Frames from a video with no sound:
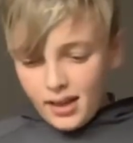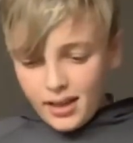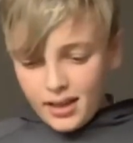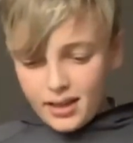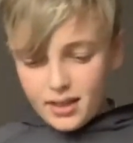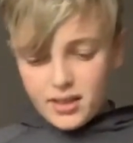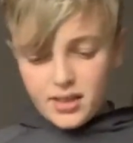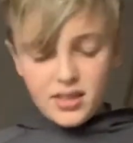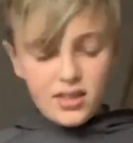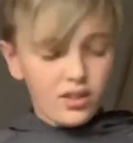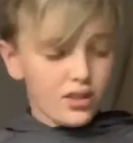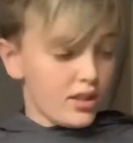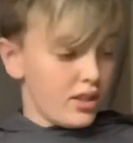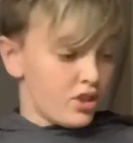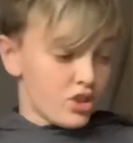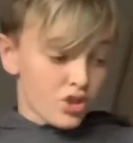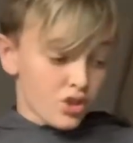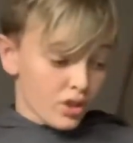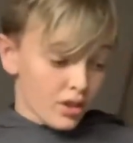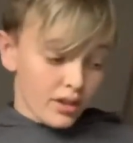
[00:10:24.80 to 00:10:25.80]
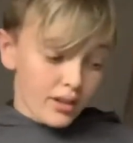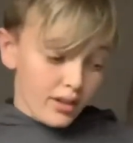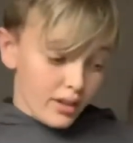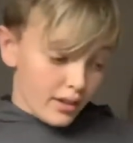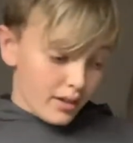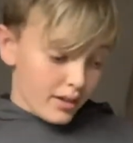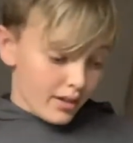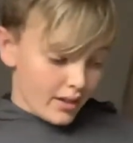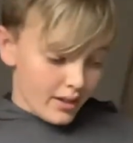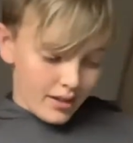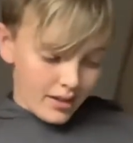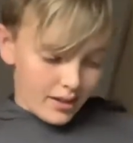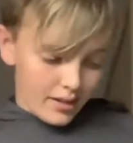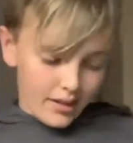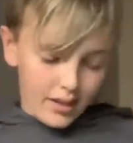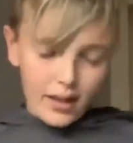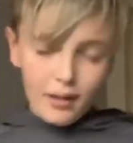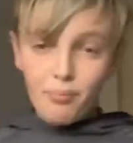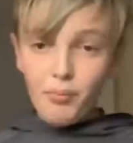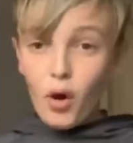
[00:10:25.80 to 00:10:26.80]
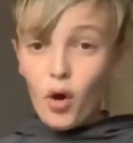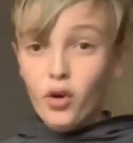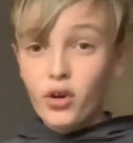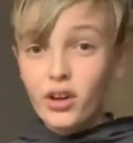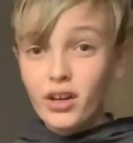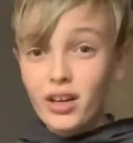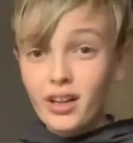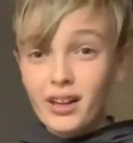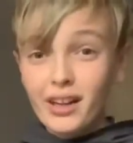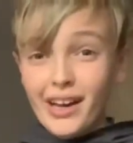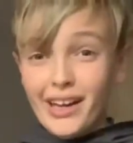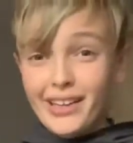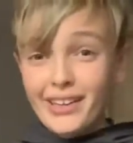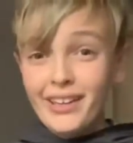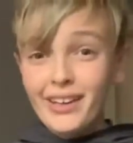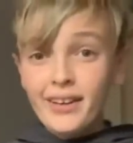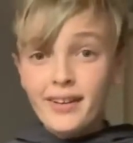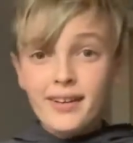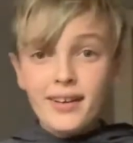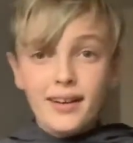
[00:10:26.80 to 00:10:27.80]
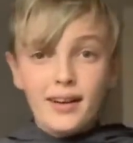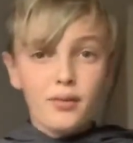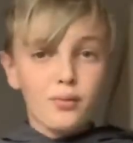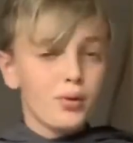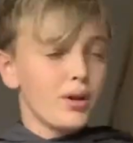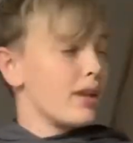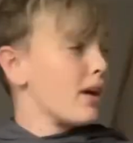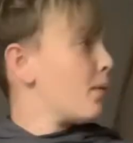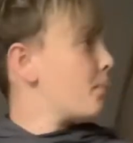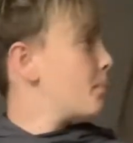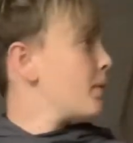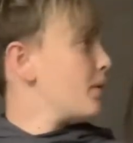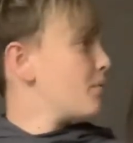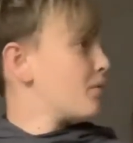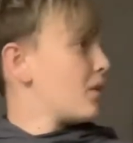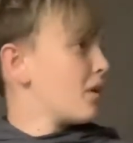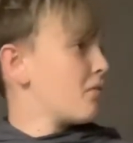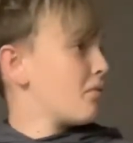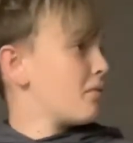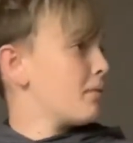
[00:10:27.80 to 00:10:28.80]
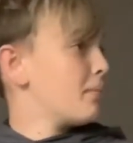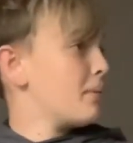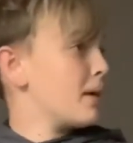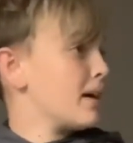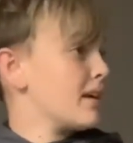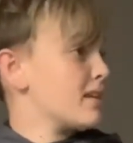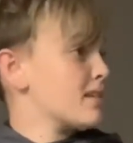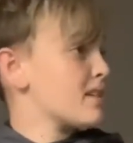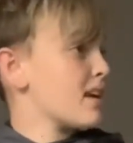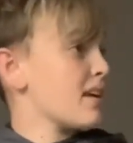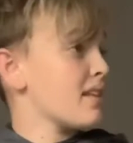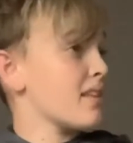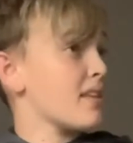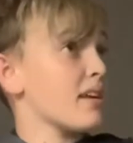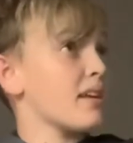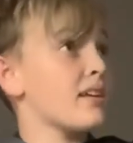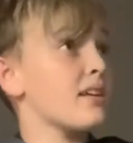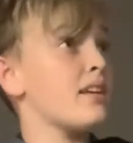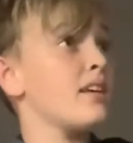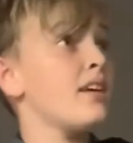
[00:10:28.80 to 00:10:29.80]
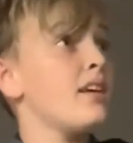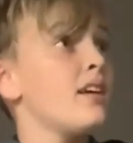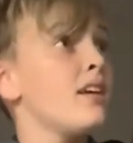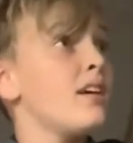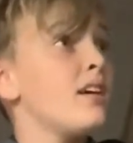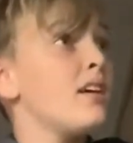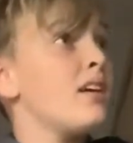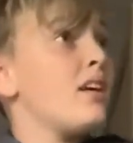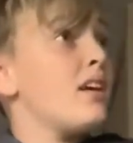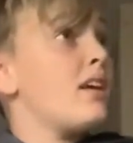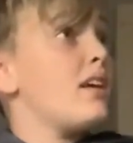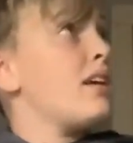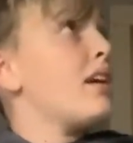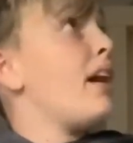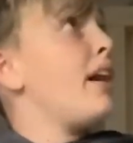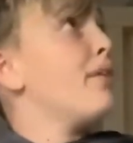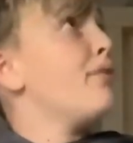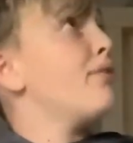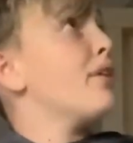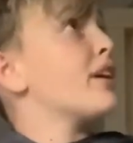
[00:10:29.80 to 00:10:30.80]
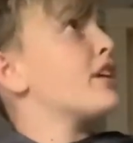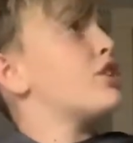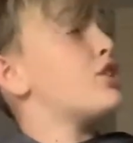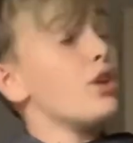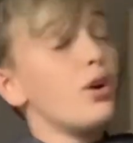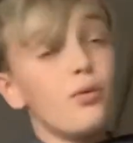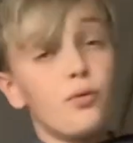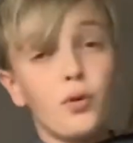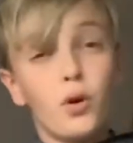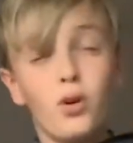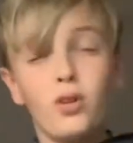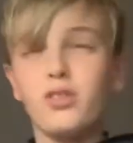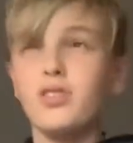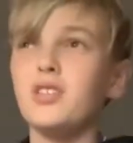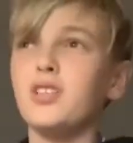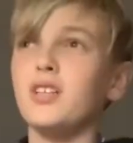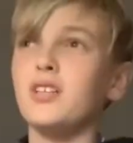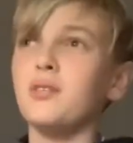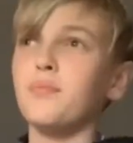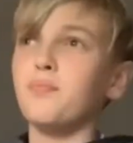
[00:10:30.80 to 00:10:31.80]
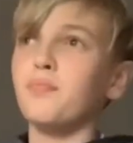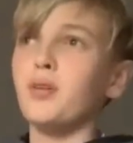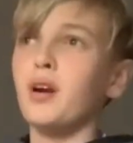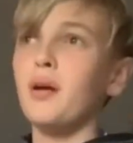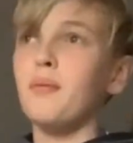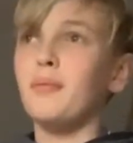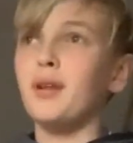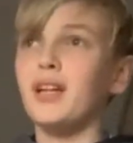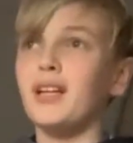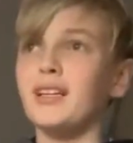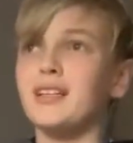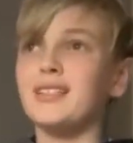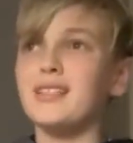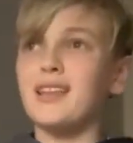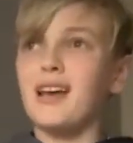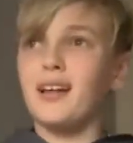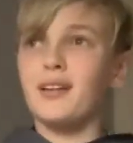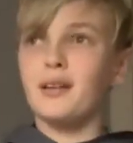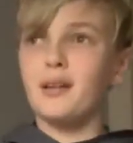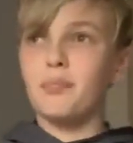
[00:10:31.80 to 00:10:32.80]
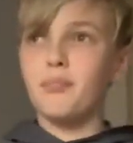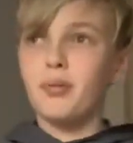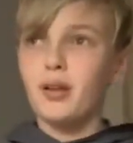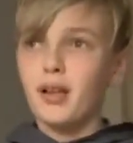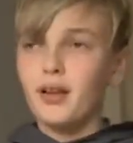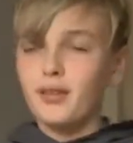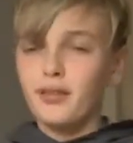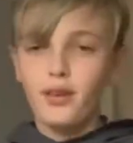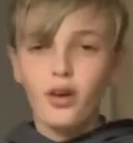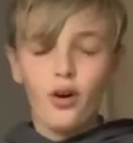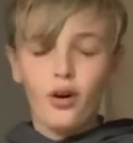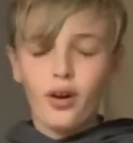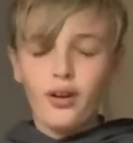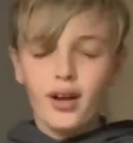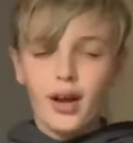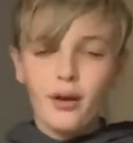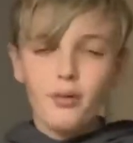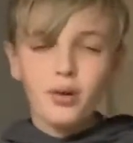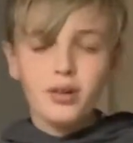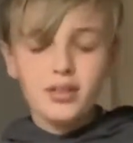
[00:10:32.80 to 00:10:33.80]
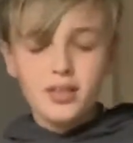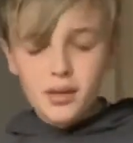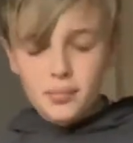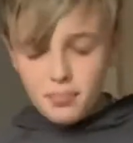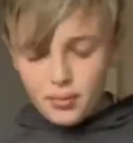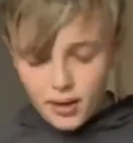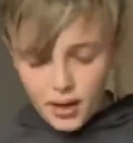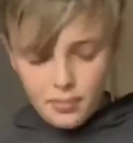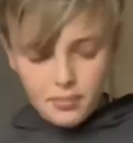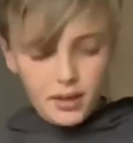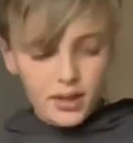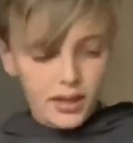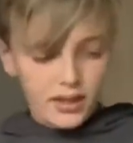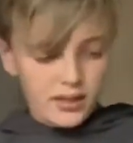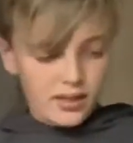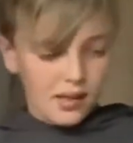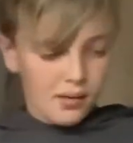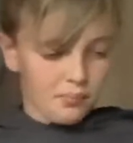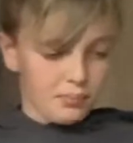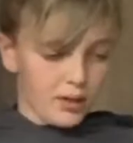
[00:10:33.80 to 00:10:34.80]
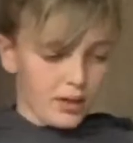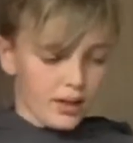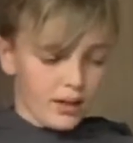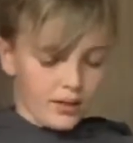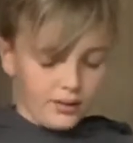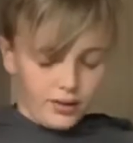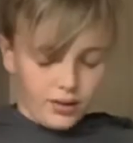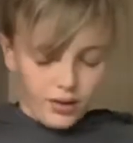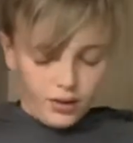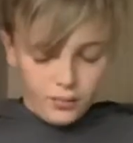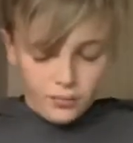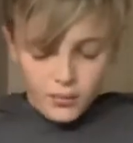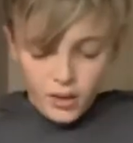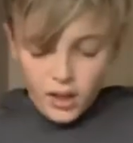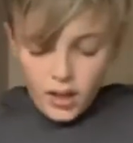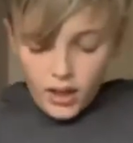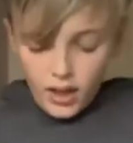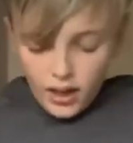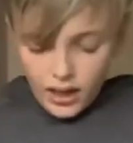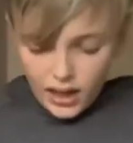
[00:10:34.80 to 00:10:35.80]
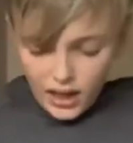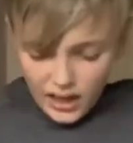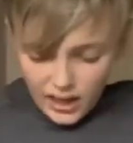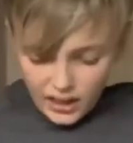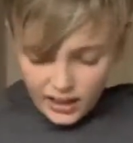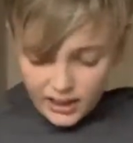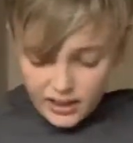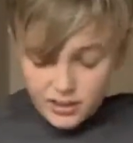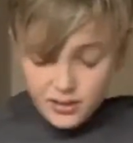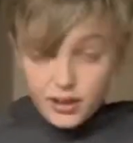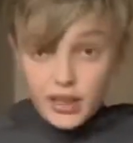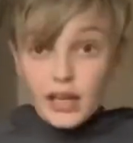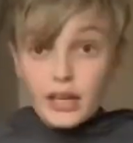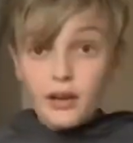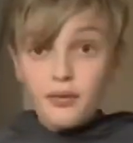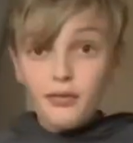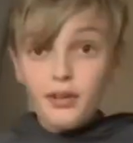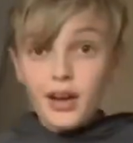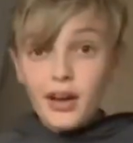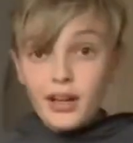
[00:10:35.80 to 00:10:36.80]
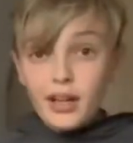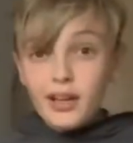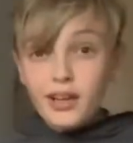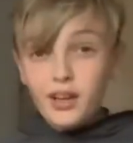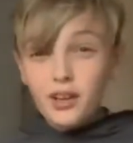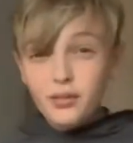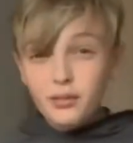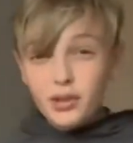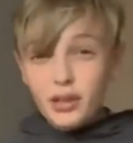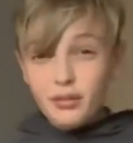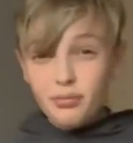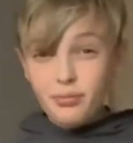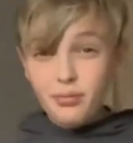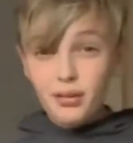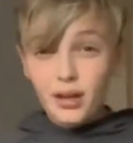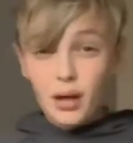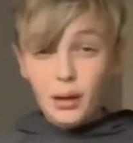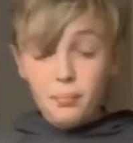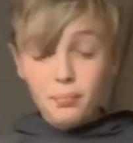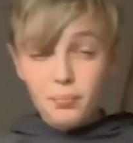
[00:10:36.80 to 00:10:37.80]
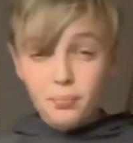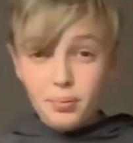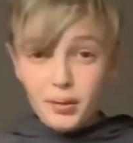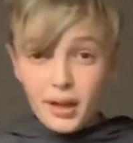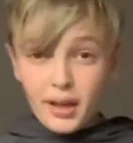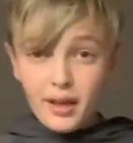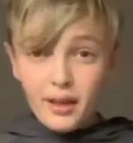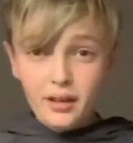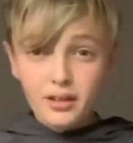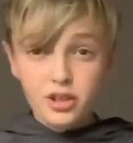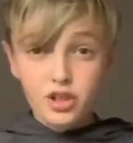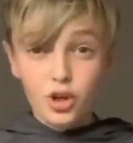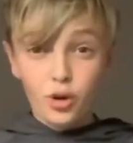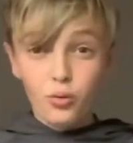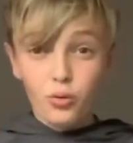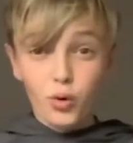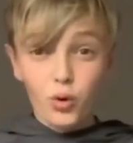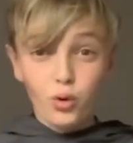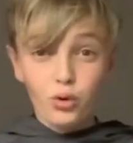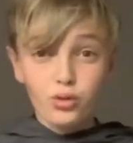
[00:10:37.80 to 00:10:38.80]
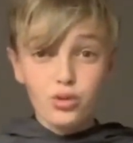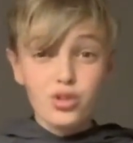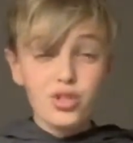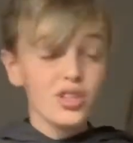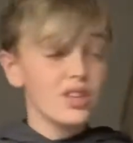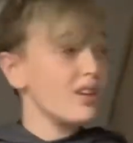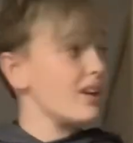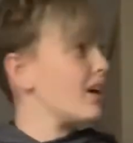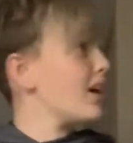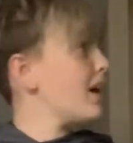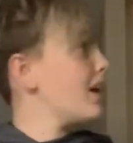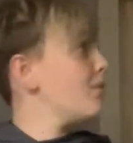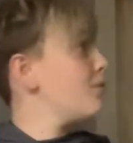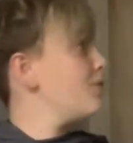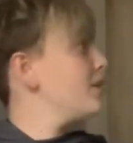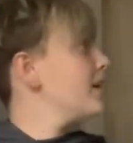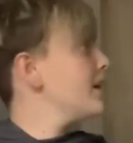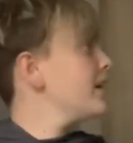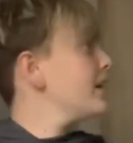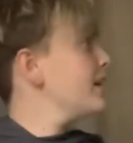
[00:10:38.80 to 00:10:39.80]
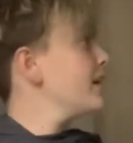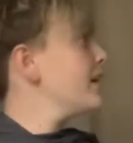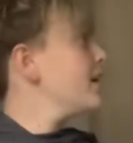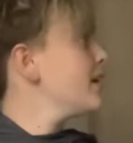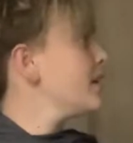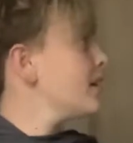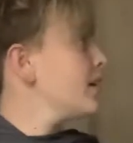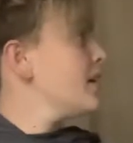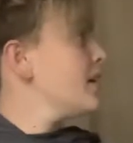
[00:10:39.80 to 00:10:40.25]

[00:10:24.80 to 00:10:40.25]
he's he's I'm not going to lie, without being rival biased, I think yeah, I think Joe Ralls is a Premier League standard player. No, I won't say Premier League standard player. No, uh, he's like a really good uh, player. Joe Ralls. I really,